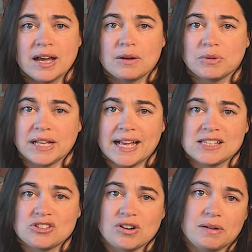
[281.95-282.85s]
and we'll
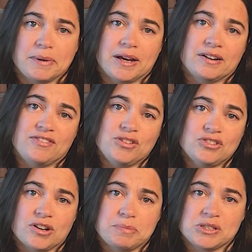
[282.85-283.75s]
answer them on a
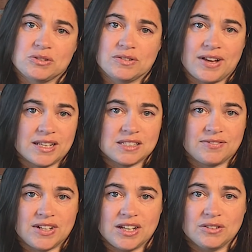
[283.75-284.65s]
future episode of Ask the
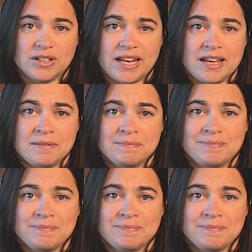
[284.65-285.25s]
Video Lady.